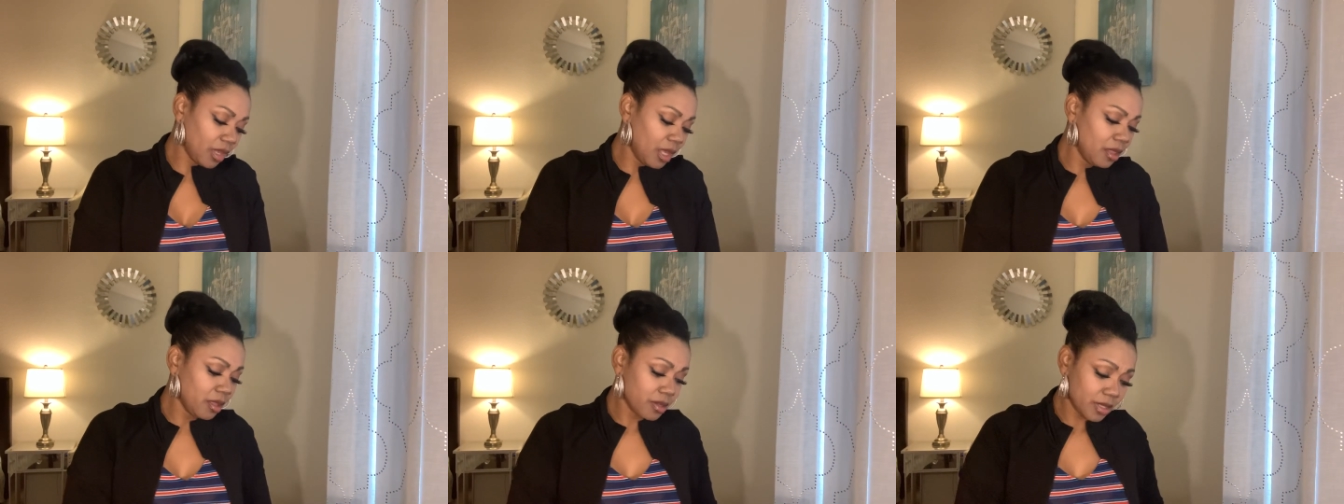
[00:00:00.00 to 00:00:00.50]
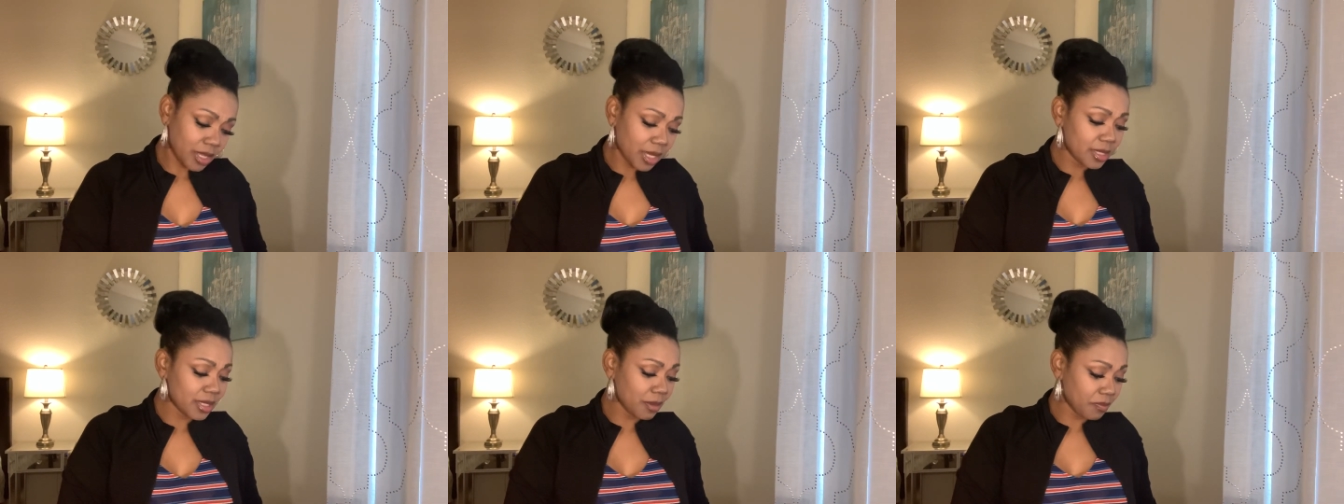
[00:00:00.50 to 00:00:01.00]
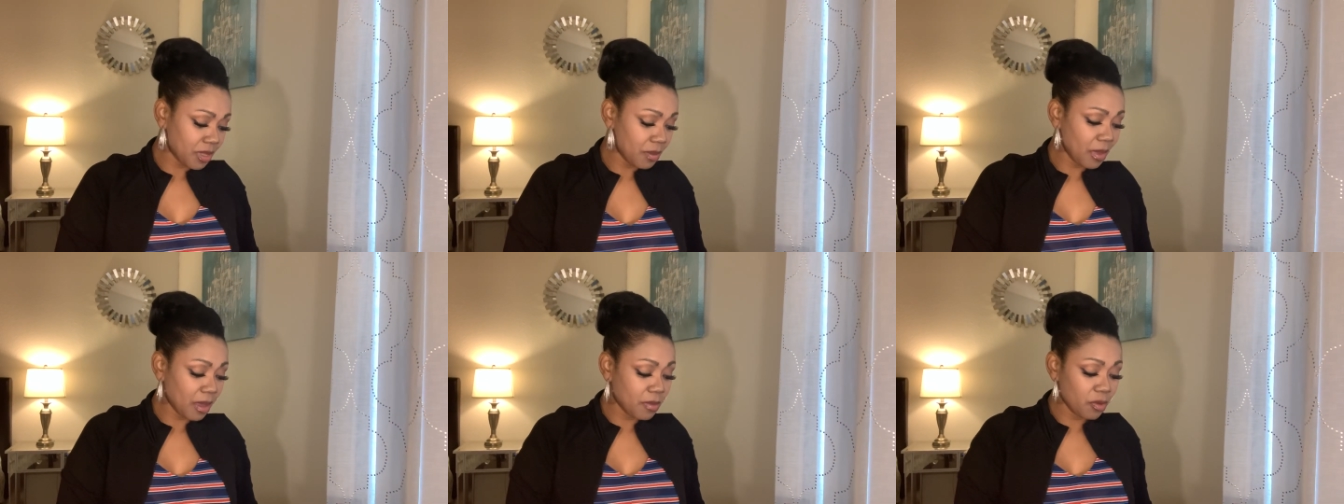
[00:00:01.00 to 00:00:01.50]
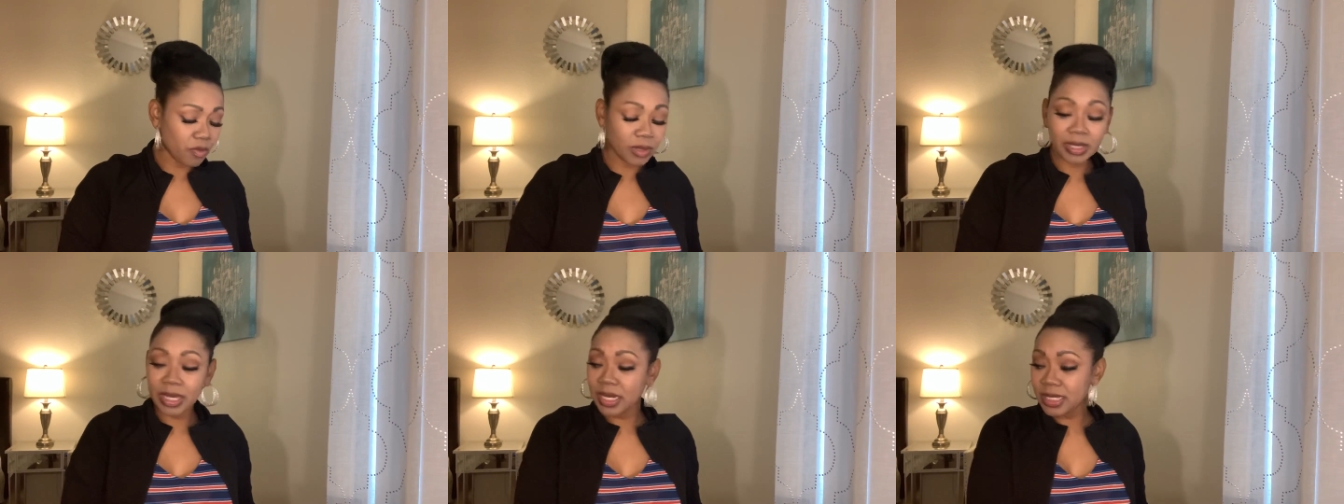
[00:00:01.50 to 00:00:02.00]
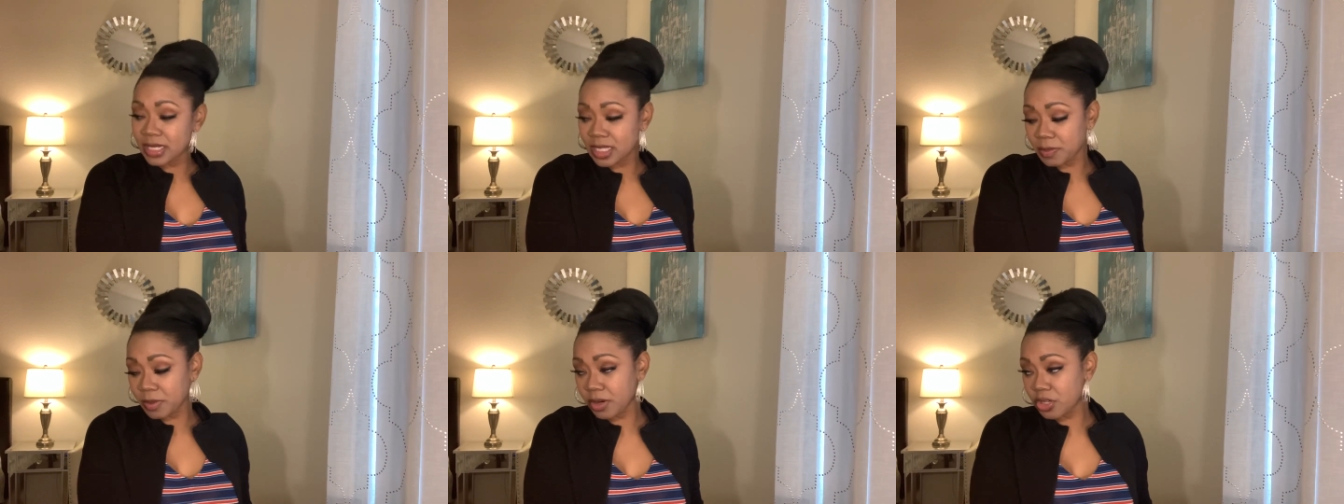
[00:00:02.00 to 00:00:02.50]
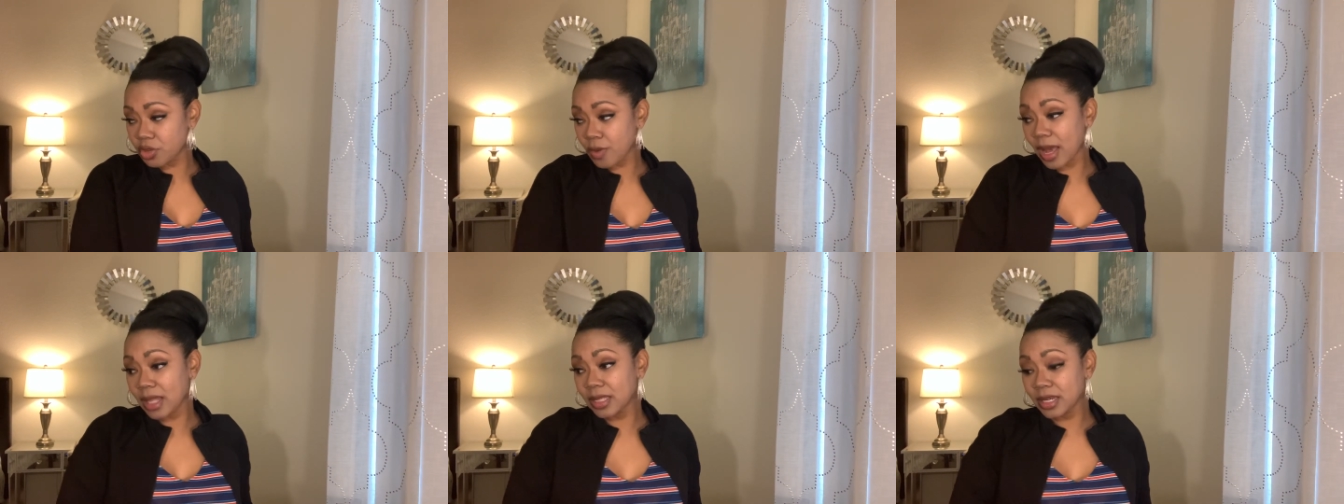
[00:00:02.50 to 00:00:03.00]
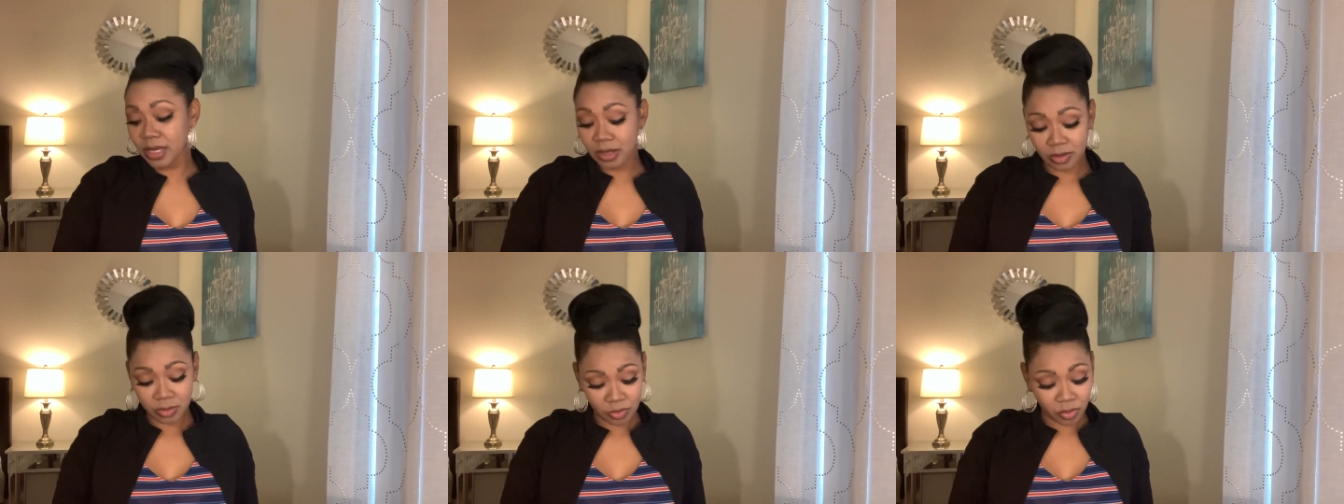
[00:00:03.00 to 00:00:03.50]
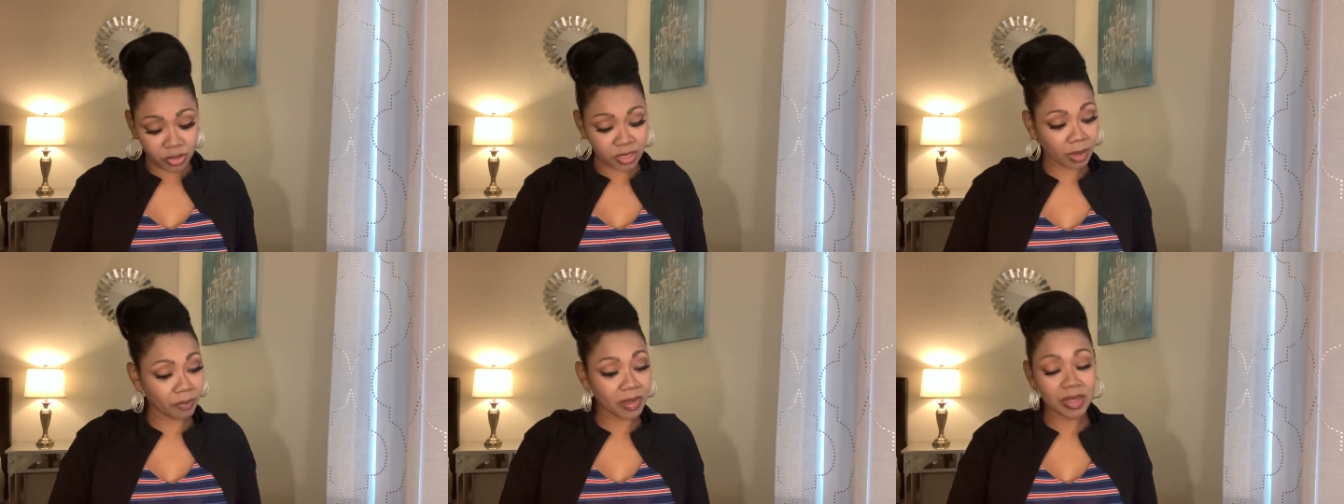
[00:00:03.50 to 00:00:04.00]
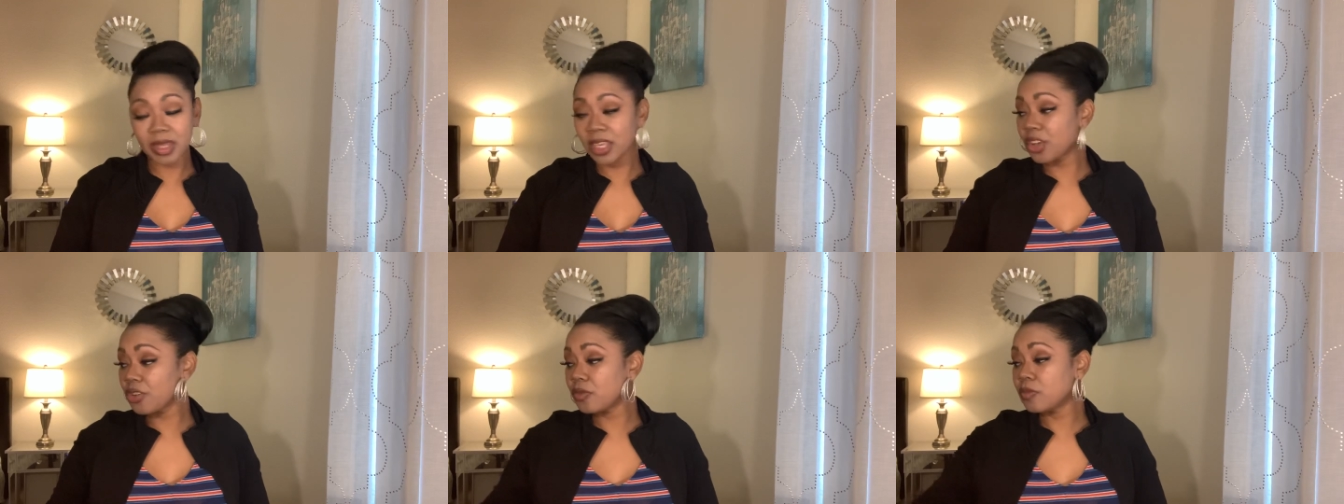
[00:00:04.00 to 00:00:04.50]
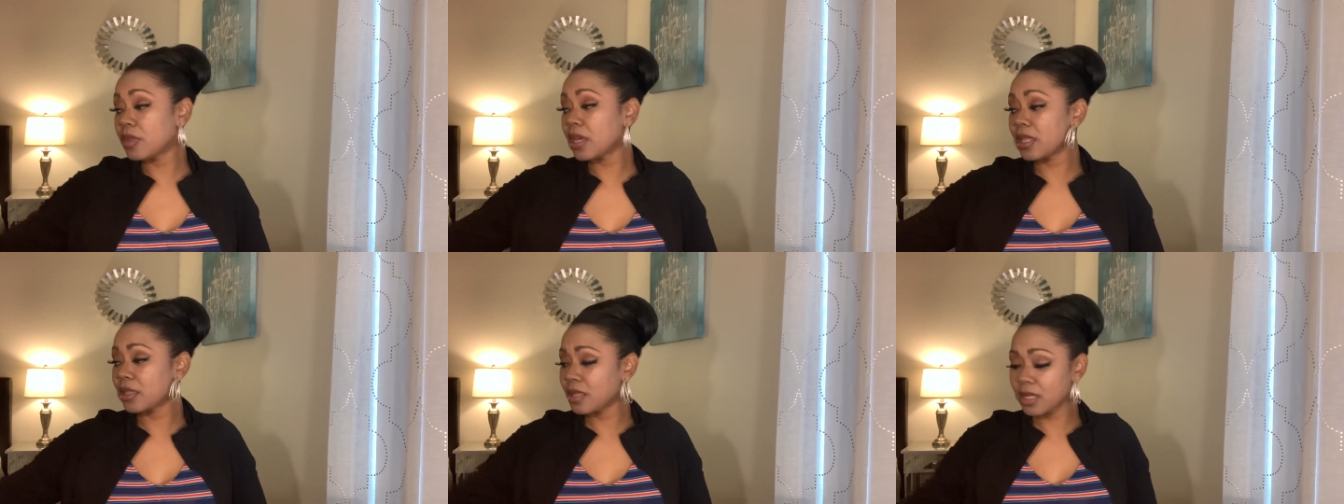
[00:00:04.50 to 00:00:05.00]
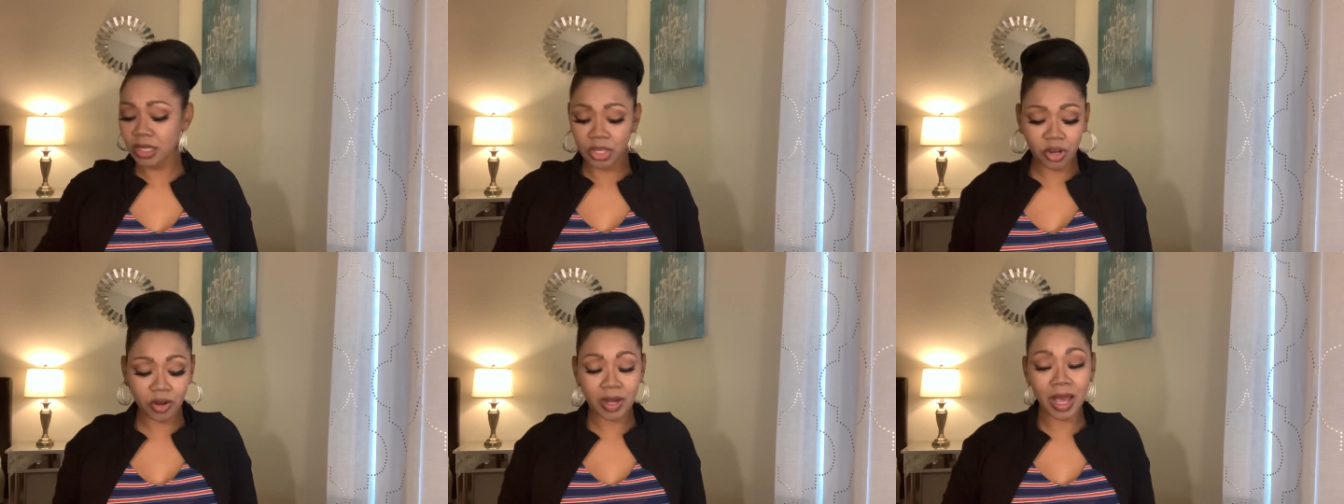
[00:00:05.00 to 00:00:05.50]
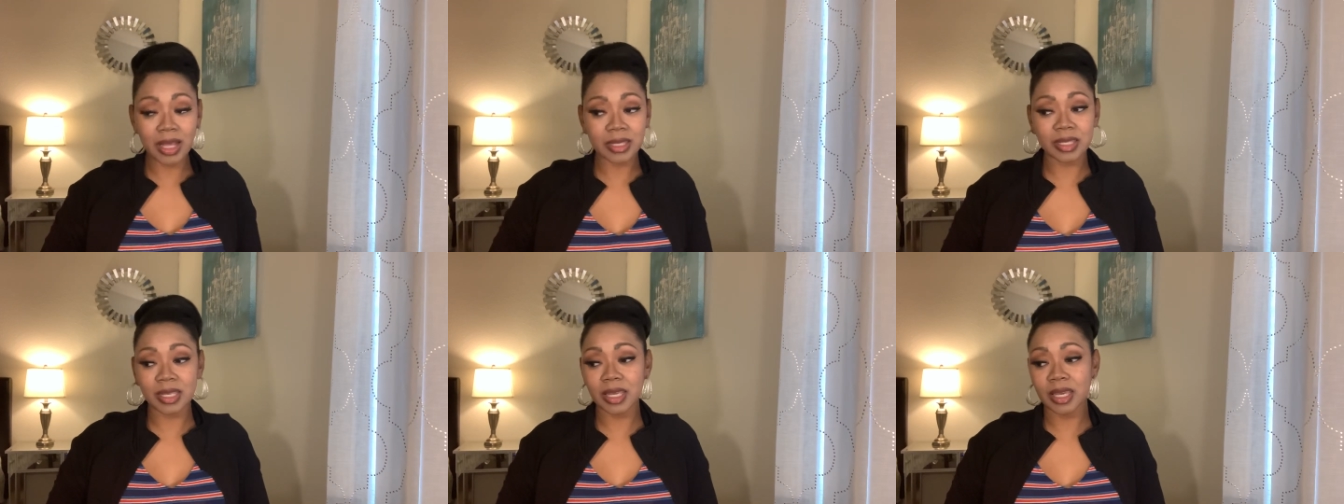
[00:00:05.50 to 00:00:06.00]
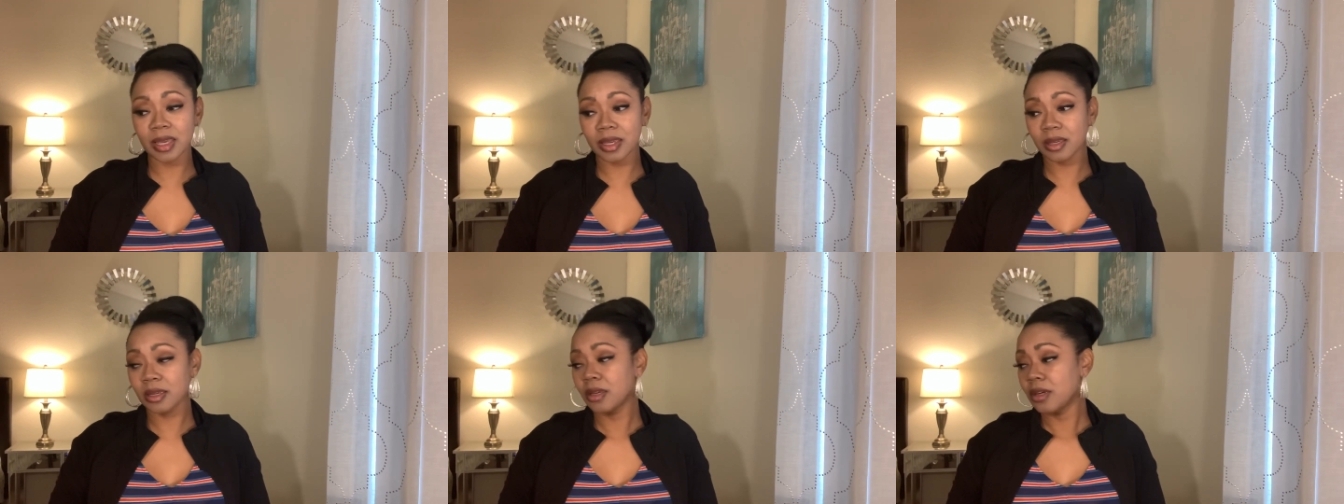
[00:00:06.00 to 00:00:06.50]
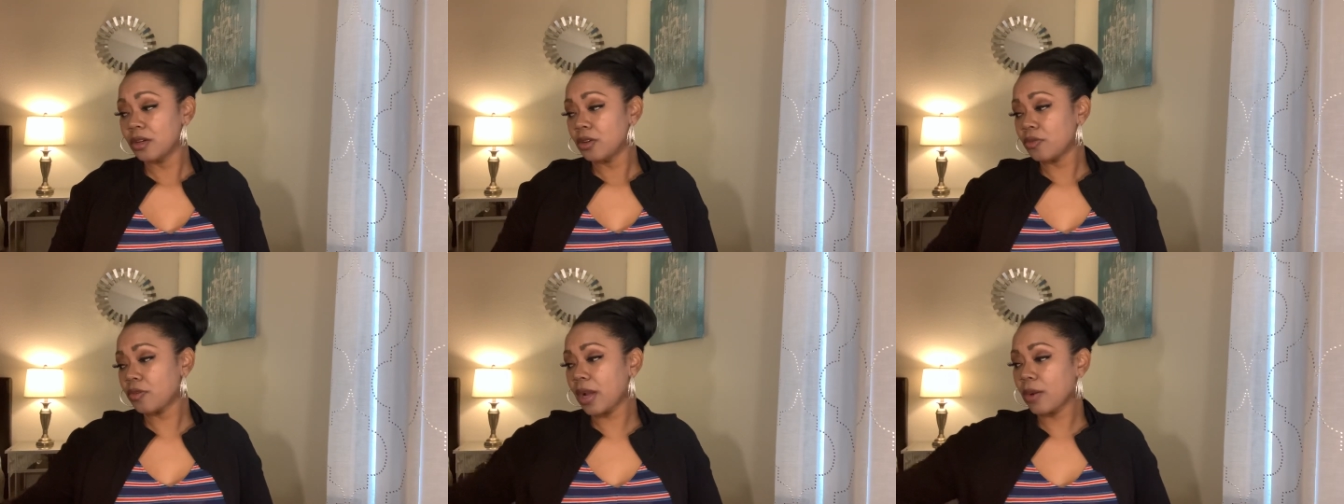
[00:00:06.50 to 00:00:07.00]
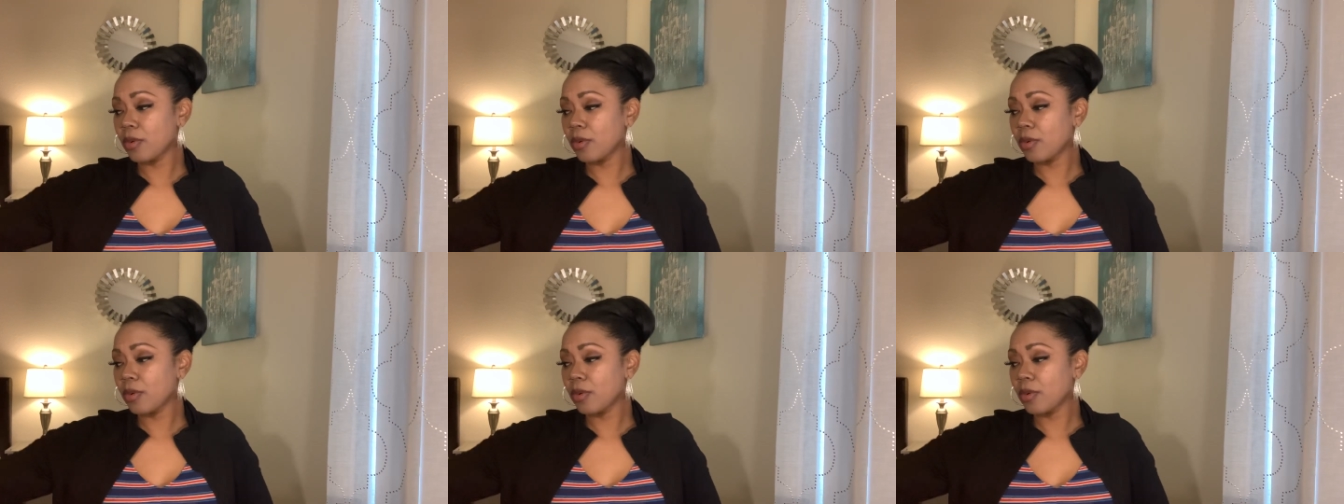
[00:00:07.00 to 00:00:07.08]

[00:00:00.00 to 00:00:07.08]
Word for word: It looks like something maybe related to spirituality, or something that you're not seeing, right?